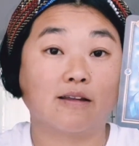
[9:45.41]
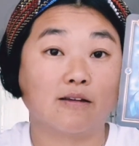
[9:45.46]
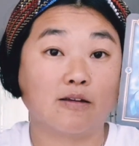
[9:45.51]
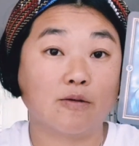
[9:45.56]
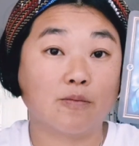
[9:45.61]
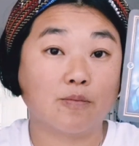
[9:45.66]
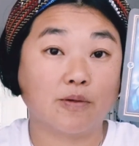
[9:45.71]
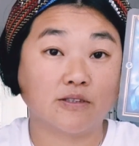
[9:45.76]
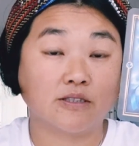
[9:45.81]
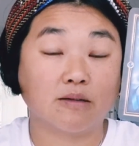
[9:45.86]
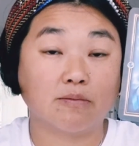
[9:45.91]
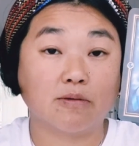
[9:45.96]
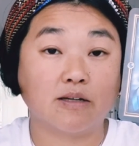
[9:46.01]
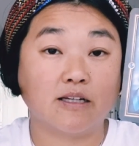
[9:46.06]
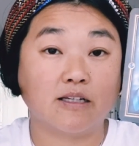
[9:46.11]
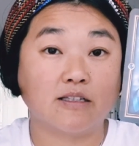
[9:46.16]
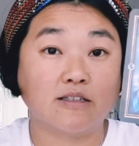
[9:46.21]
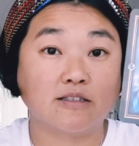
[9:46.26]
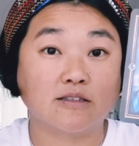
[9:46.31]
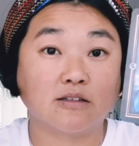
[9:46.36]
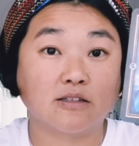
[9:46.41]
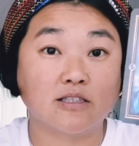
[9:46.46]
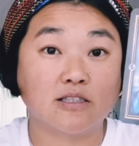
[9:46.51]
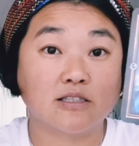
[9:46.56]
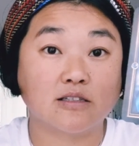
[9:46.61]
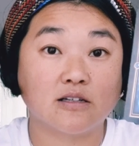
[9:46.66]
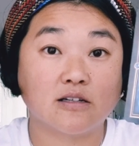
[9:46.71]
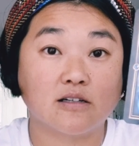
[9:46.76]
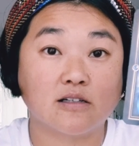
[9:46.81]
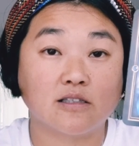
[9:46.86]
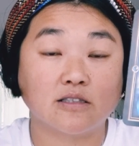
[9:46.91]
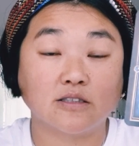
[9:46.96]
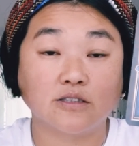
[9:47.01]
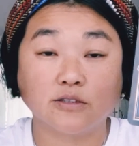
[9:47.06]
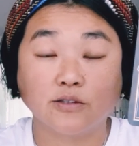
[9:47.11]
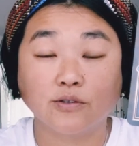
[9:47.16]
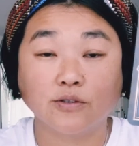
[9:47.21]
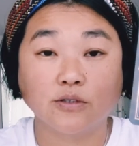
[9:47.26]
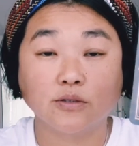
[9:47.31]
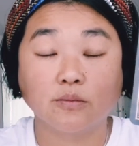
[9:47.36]
You possibly saw this on
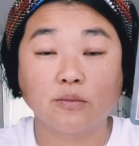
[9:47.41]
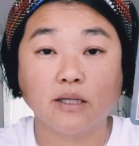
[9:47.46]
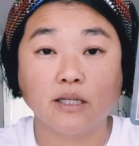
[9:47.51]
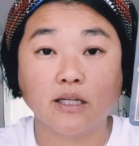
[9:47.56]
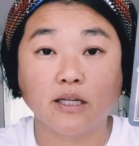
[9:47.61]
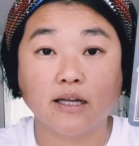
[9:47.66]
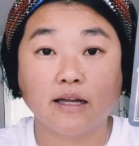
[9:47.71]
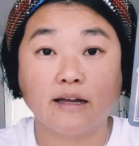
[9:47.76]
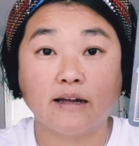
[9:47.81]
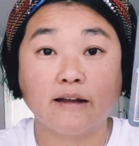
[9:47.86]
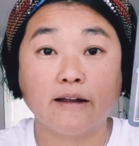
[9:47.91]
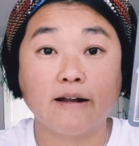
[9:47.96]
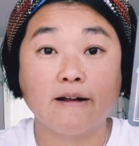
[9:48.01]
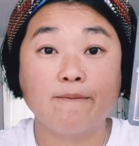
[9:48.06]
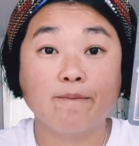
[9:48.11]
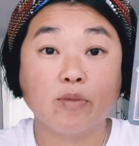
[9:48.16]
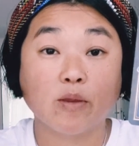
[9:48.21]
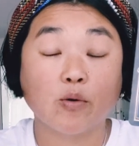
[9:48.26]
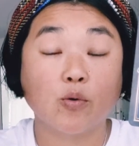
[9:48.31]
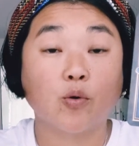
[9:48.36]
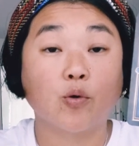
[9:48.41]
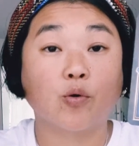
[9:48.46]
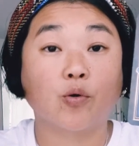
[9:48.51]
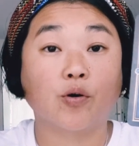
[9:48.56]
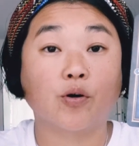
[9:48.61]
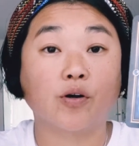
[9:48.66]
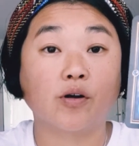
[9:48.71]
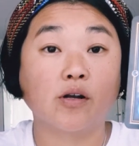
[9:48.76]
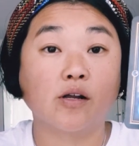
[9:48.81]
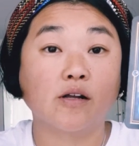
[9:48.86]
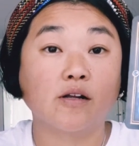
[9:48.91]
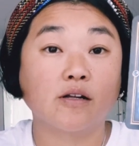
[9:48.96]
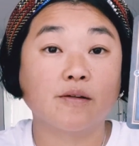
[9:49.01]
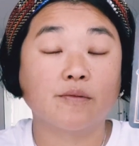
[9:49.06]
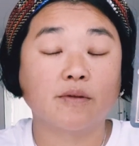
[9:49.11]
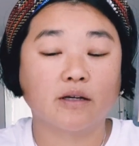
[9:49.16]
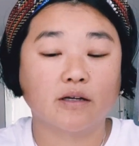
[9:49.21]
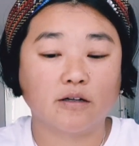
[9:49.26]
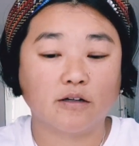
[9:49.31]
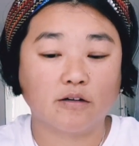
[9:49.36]
social media or
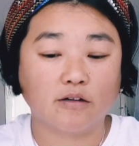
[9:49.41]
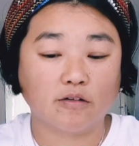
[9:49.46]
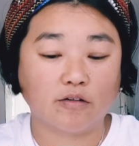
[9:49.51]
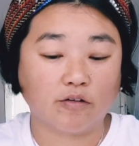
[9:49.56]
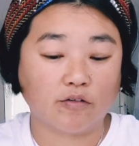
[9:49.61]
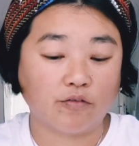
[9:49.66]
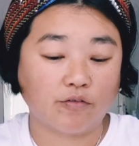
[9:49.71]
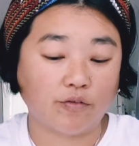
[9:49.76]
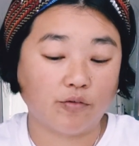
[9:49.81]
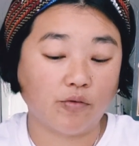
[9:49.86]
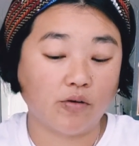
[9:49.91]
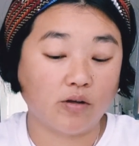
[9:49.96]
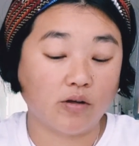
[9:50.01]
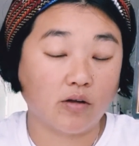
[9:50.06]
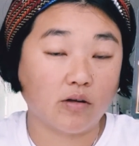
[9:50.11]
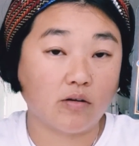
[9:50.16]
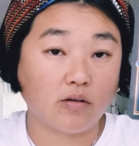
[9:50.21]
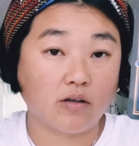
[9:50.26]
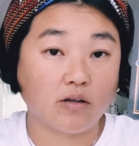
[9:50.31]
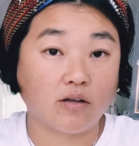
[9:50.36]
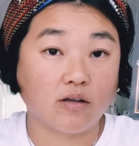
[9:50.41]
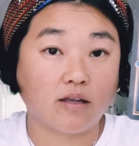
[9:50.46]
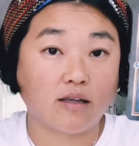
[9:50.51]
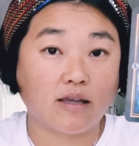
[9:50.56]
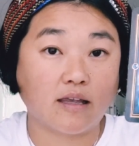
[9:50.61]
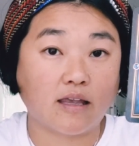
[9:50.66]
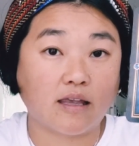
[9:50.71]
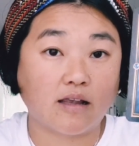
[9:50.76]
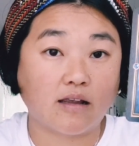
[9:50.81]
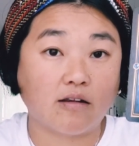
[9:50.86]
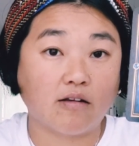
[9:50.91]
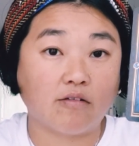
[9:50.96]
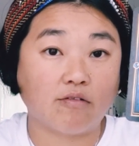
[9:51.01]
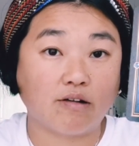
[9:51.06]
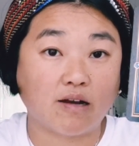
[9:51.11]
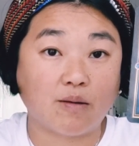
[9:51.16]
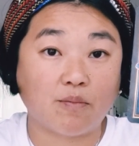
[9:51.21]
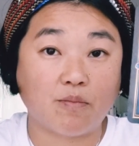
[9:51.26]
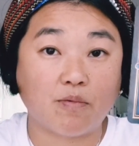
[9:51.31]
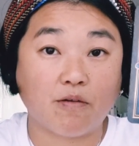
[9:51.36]
through the
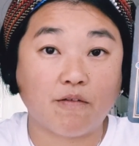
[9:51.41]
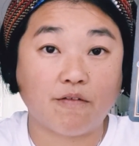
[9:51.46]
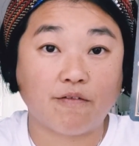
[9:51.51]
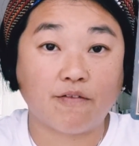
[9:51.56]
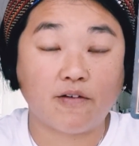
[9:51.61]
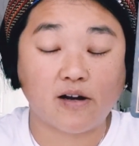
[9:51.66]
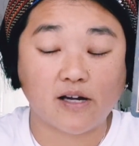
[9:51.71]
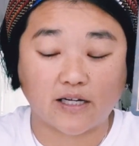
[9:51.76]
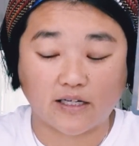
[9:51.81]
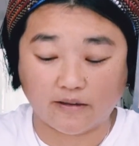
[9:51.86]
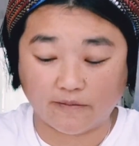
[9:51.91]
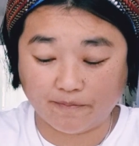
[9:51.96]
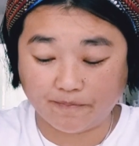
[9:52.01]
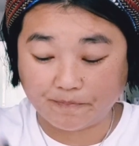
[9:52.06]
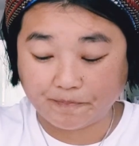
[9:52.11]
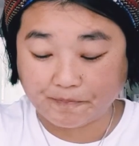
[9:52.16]
grapevine.